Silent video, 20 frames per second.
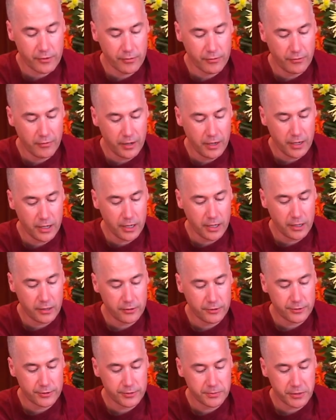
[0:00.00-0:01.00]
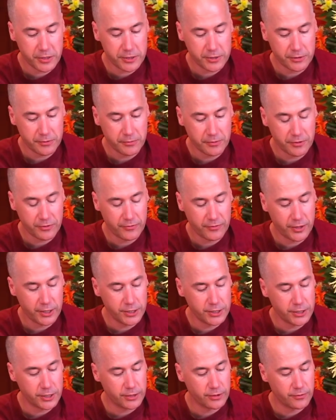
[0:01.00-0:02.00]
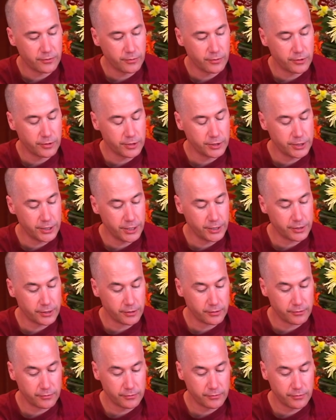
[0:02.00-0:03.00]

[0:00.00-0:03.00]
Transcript: we need the special motivation of bodhicitta.